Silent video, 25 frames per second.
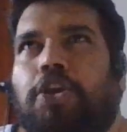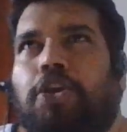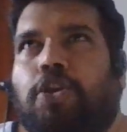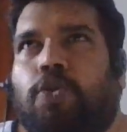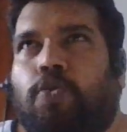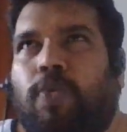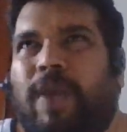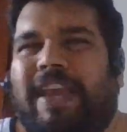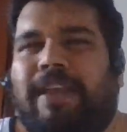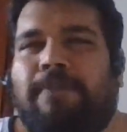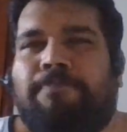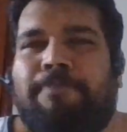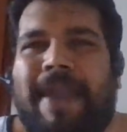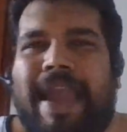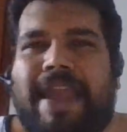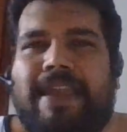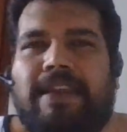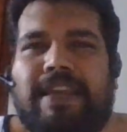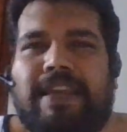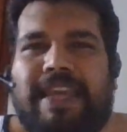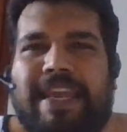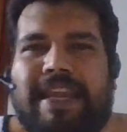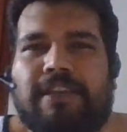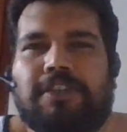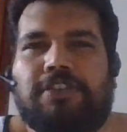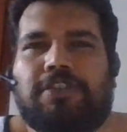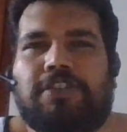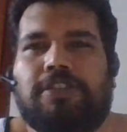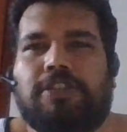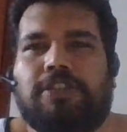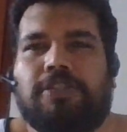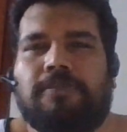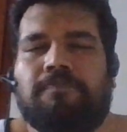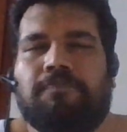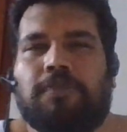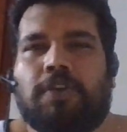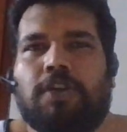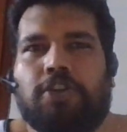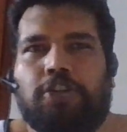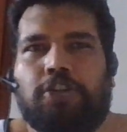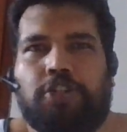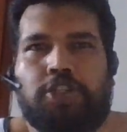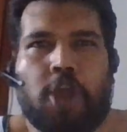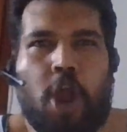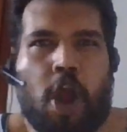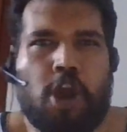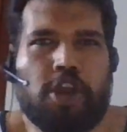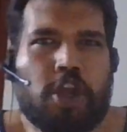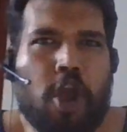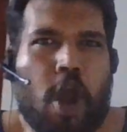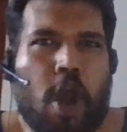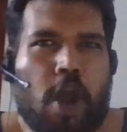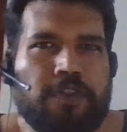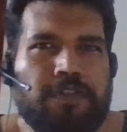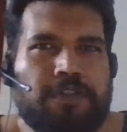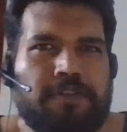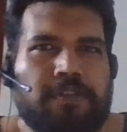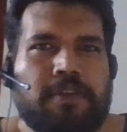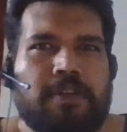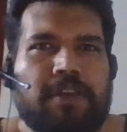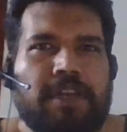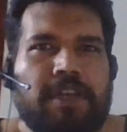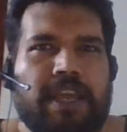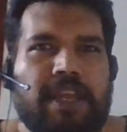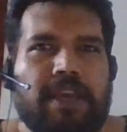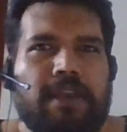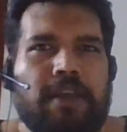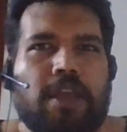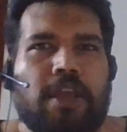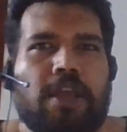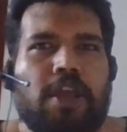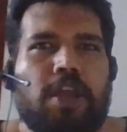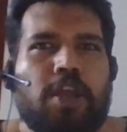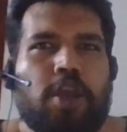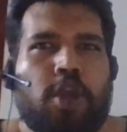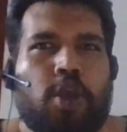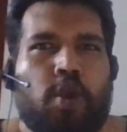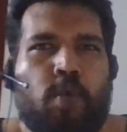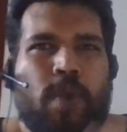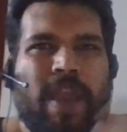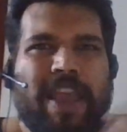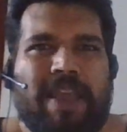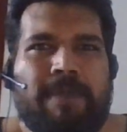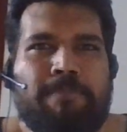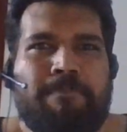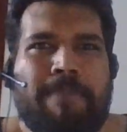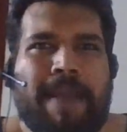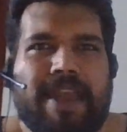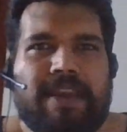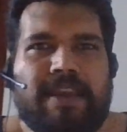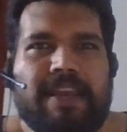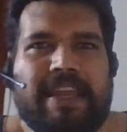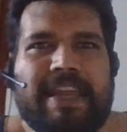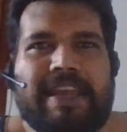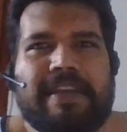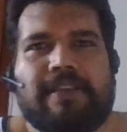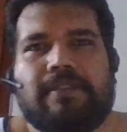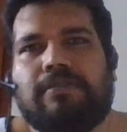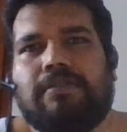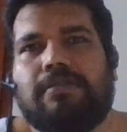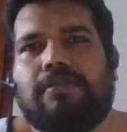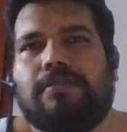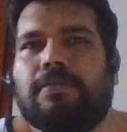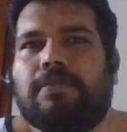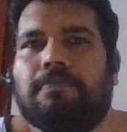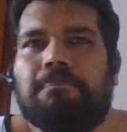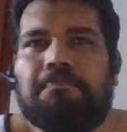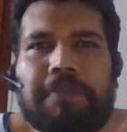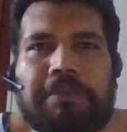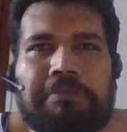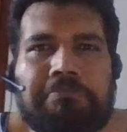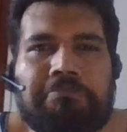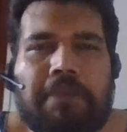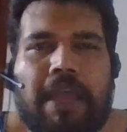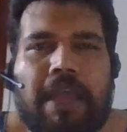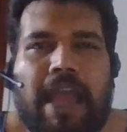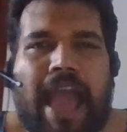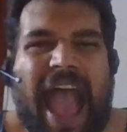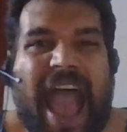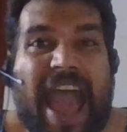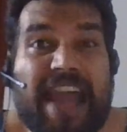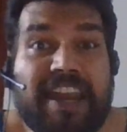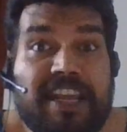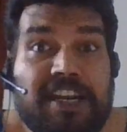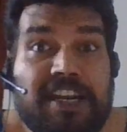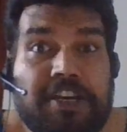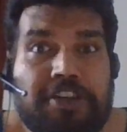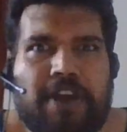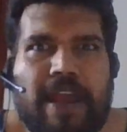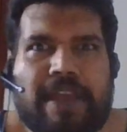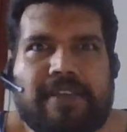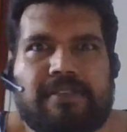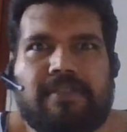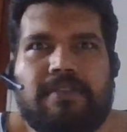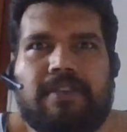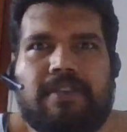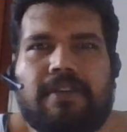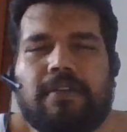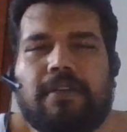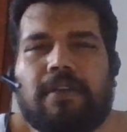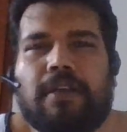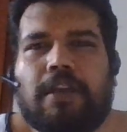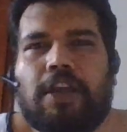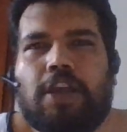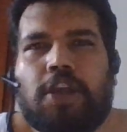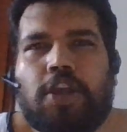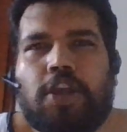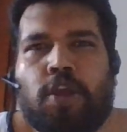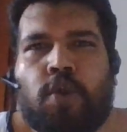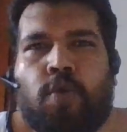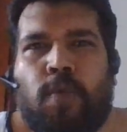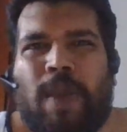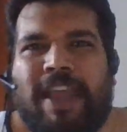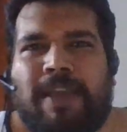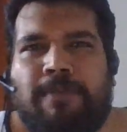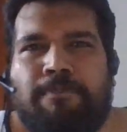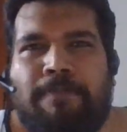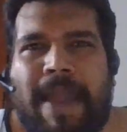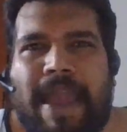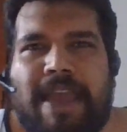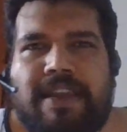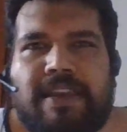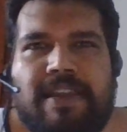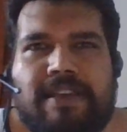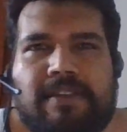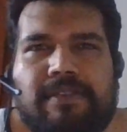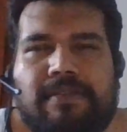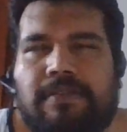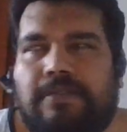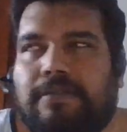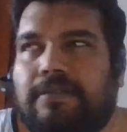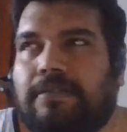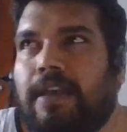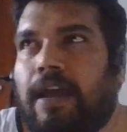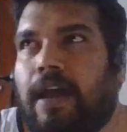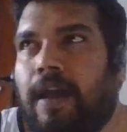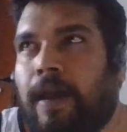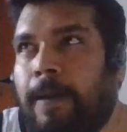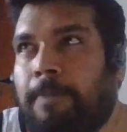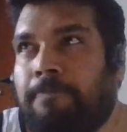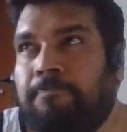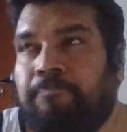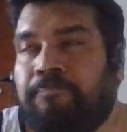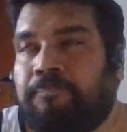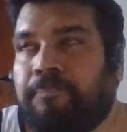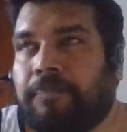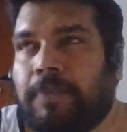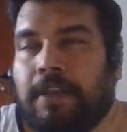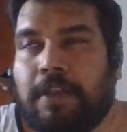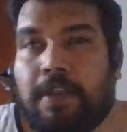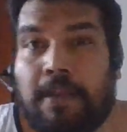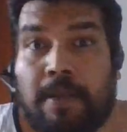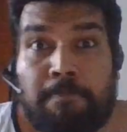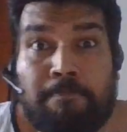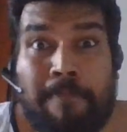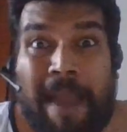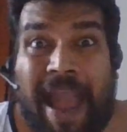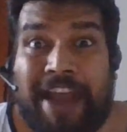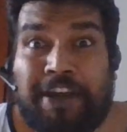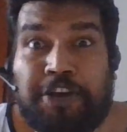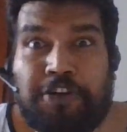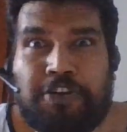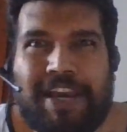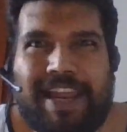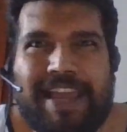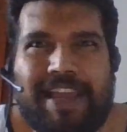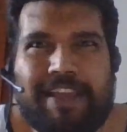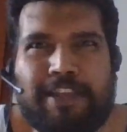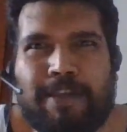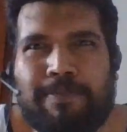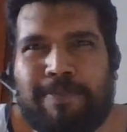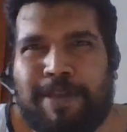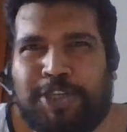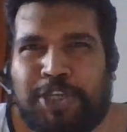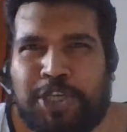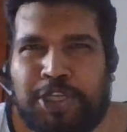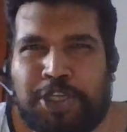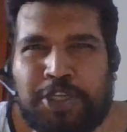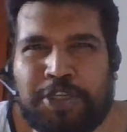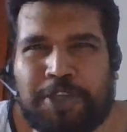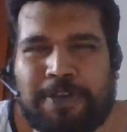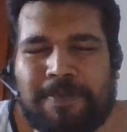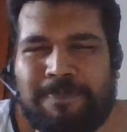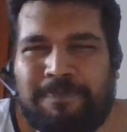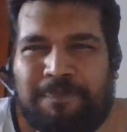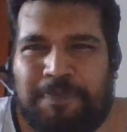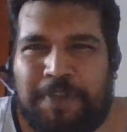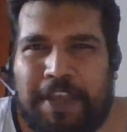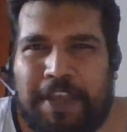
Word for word: Quick Ben is John Constantine. Quick Ben is Harry Dresden. Quick Ben is uh, Mandrake the magician,